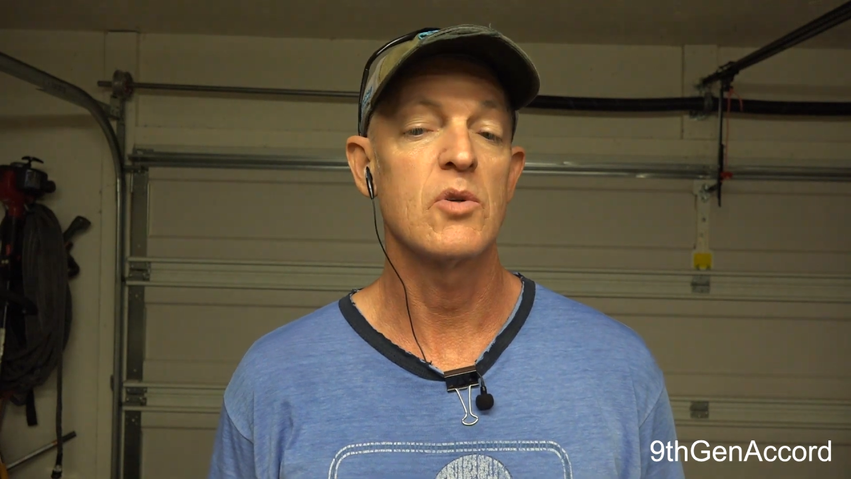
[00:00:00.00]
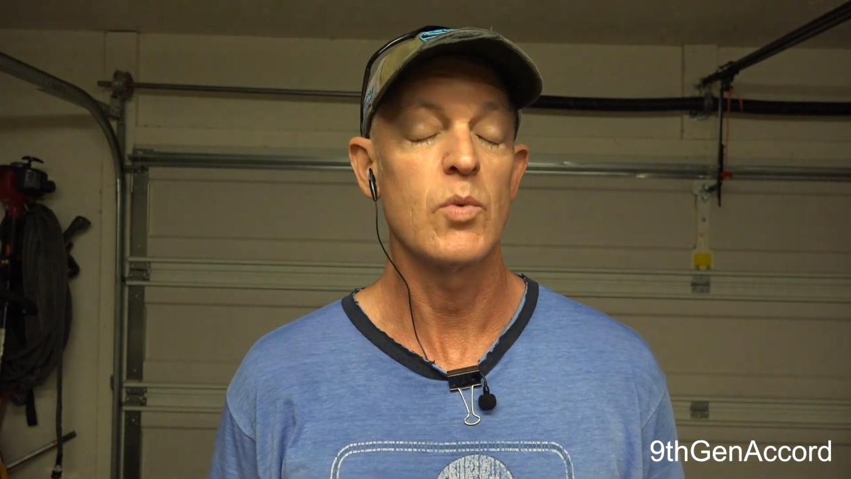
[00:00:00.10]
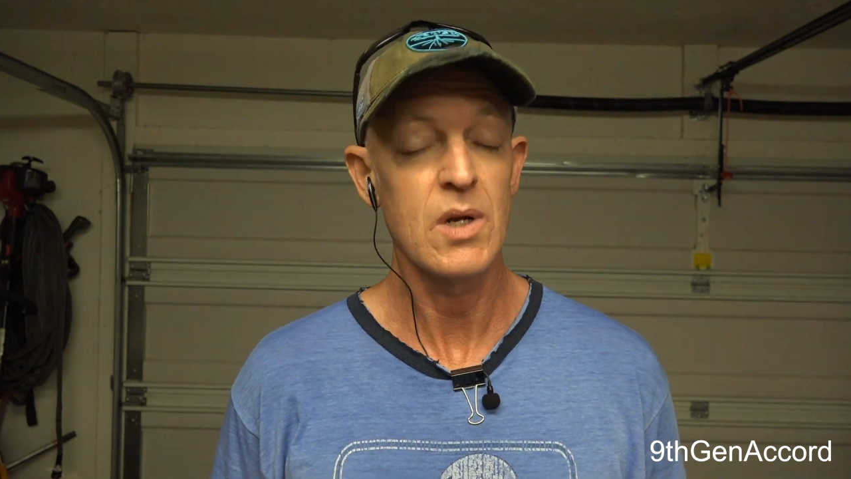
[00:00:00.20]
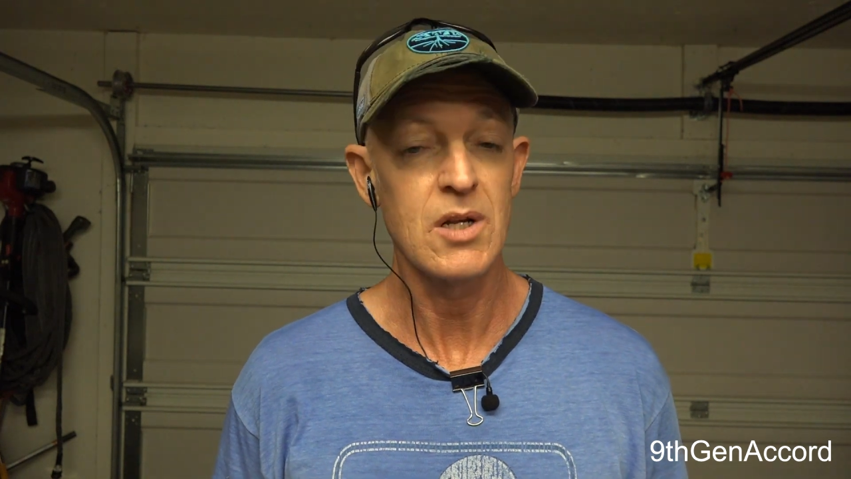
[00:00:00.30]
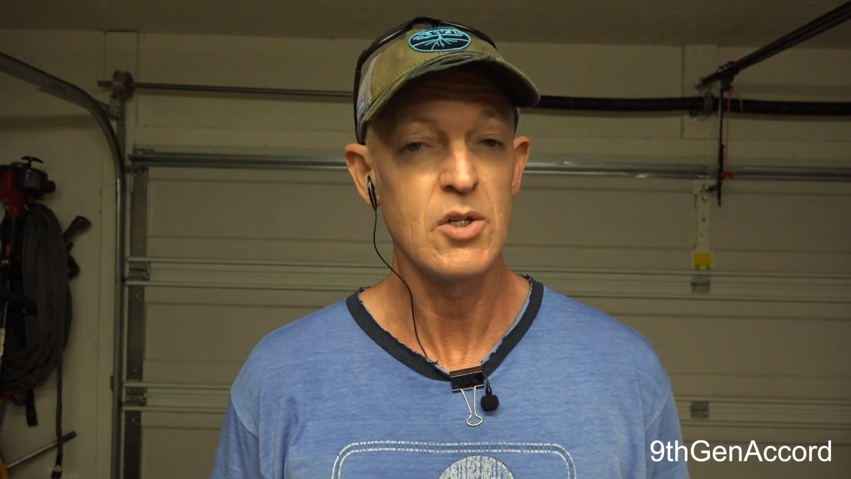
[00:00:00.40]
So
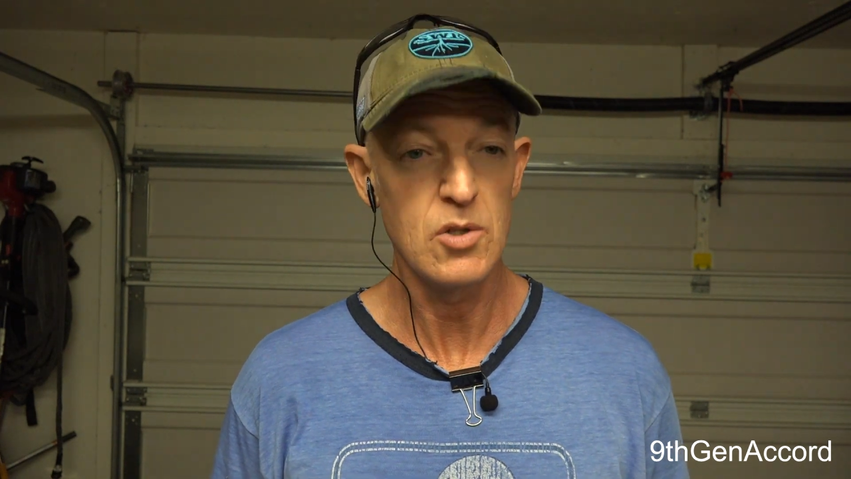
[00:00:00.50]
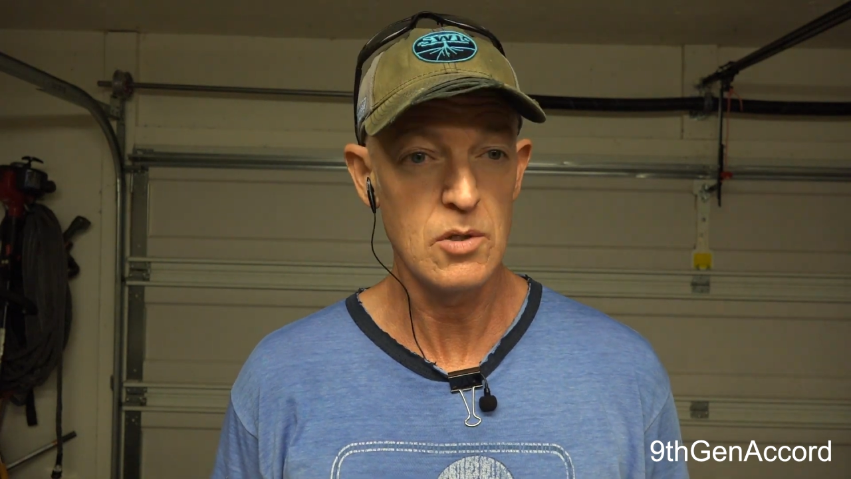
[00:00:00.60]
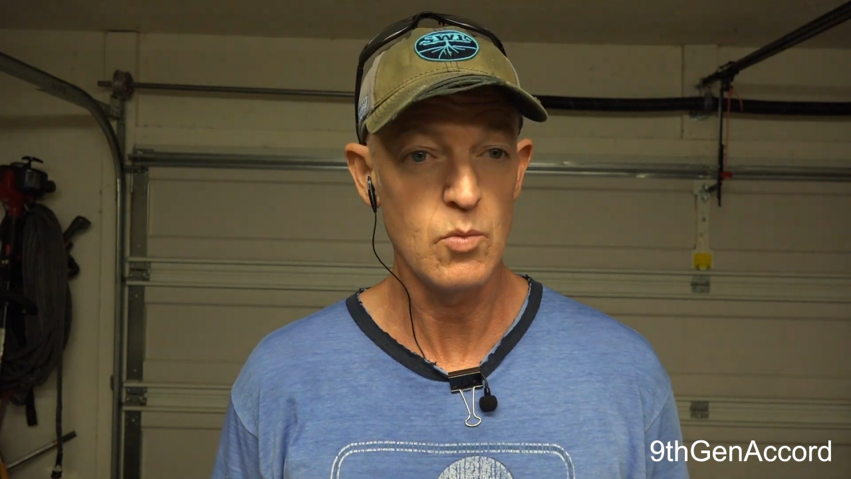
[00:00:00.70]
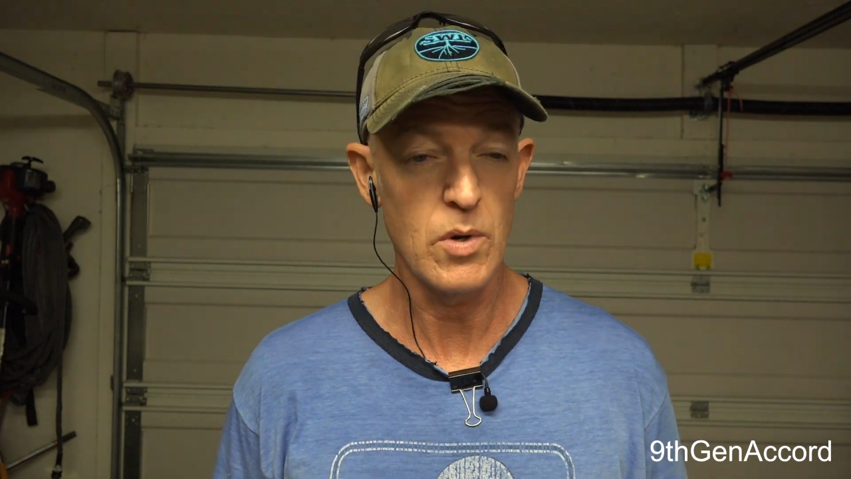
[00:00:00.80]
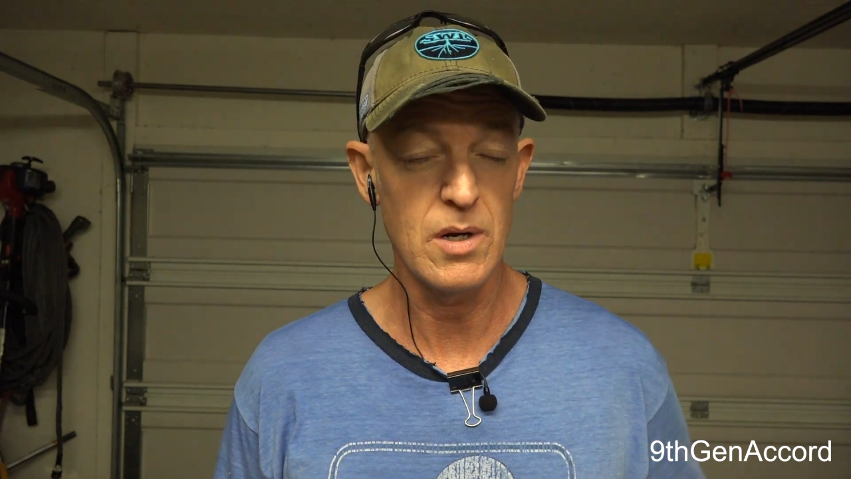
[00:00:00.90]
we're
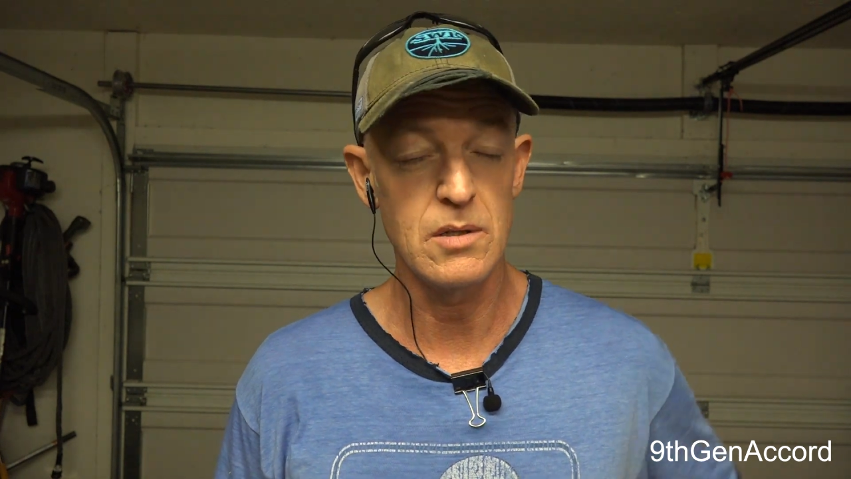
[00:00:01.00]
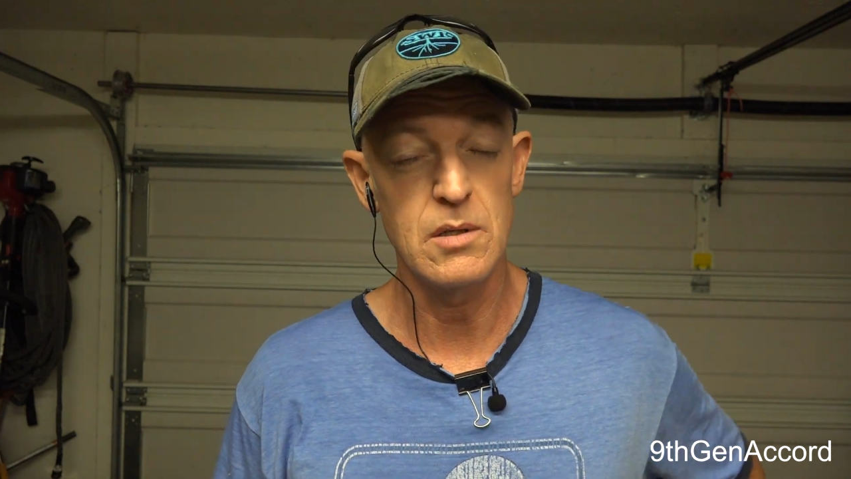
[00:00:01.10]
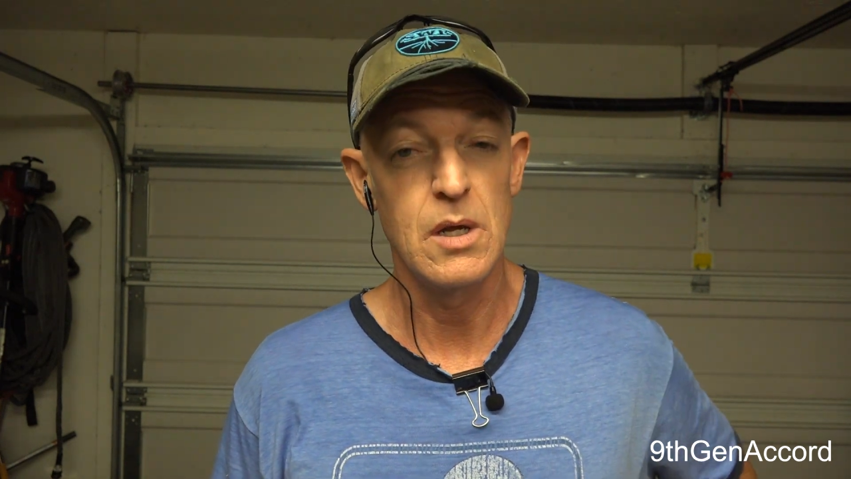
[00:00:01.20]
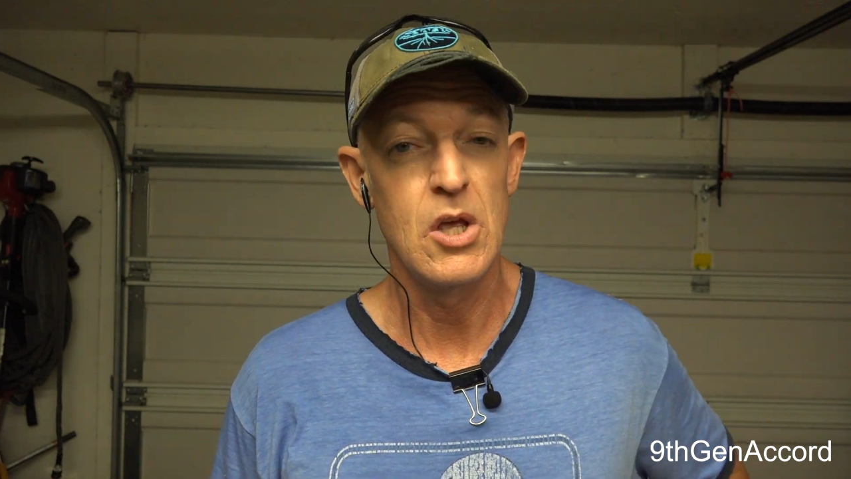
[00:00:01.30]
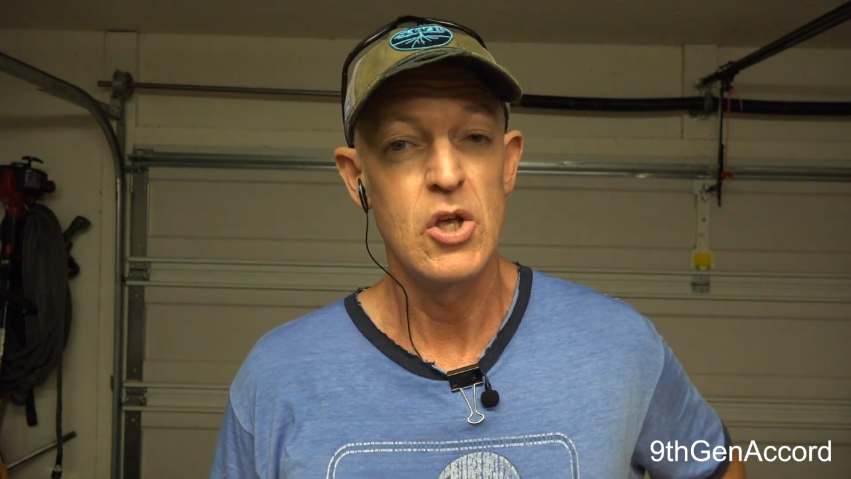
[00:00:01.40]
gonna
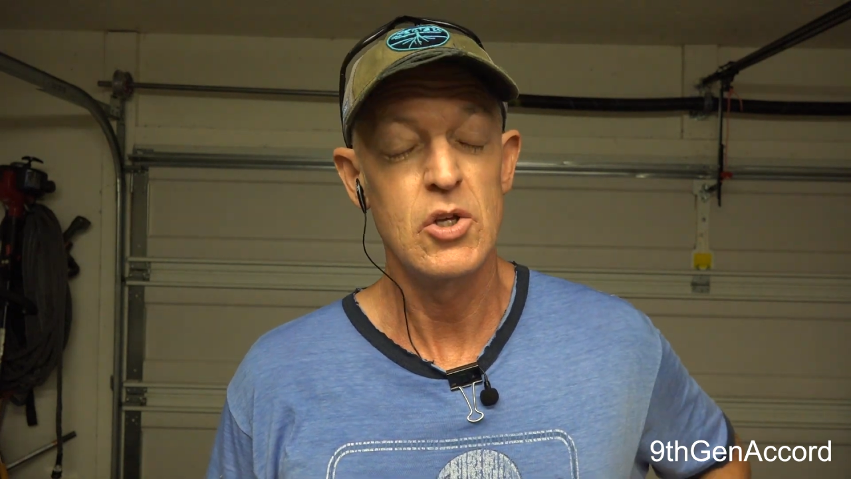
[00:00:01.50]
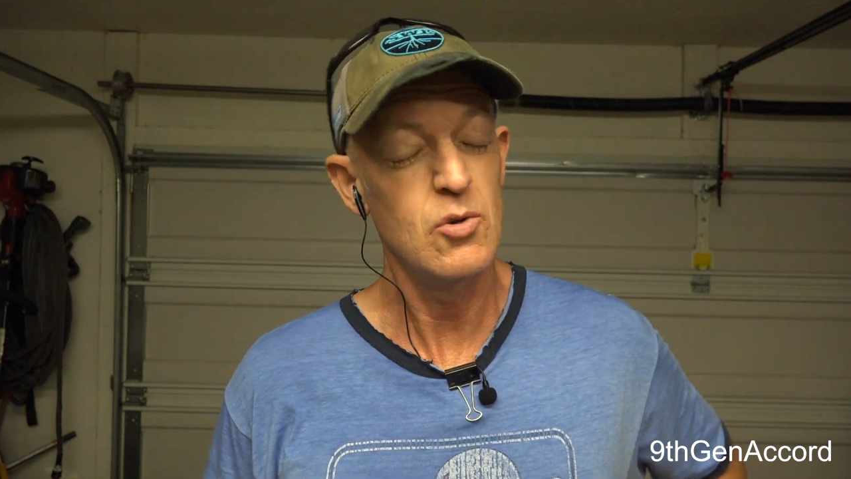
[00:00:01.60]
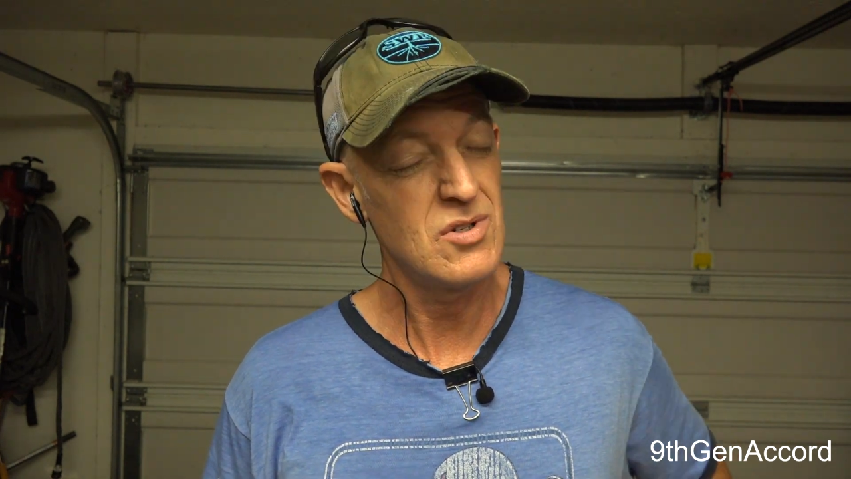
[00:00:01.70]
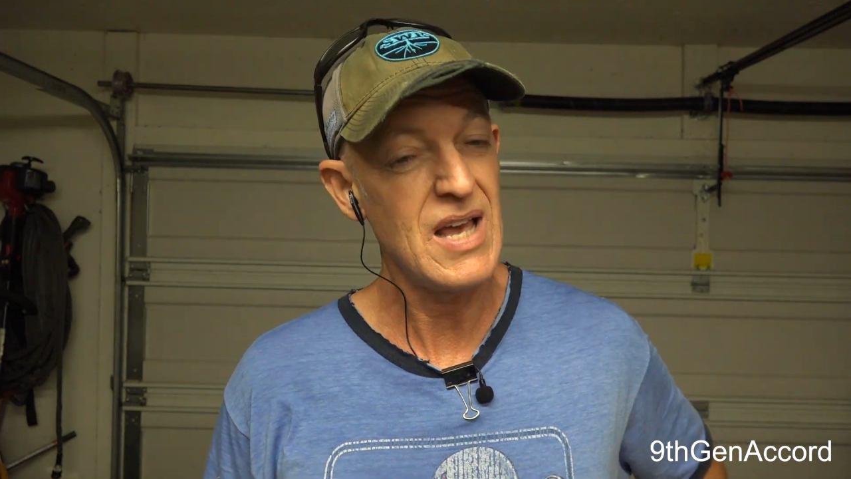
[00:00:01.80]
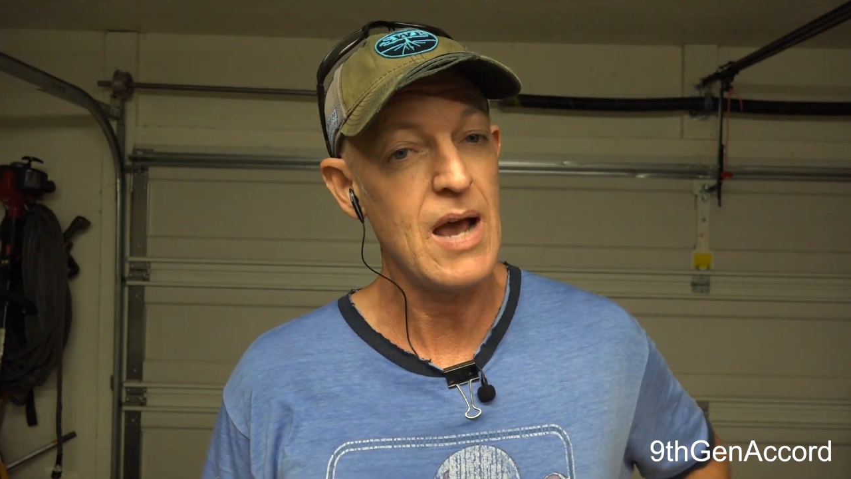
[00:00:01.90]

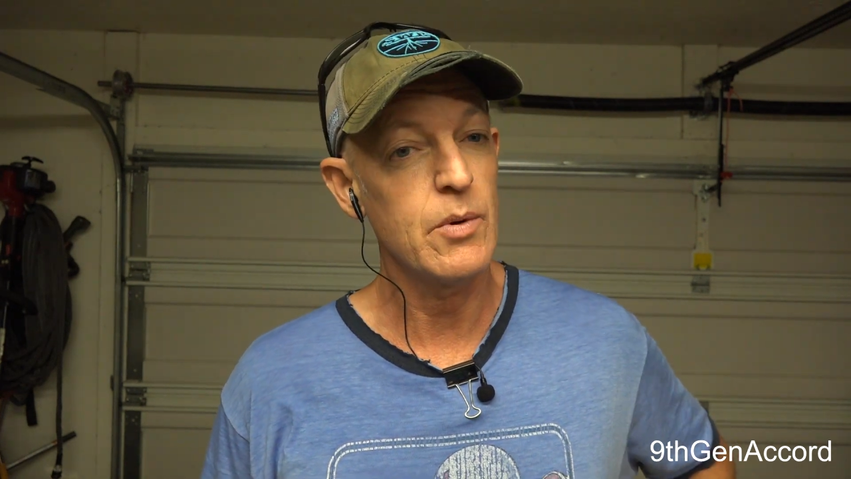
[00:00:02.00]
use that.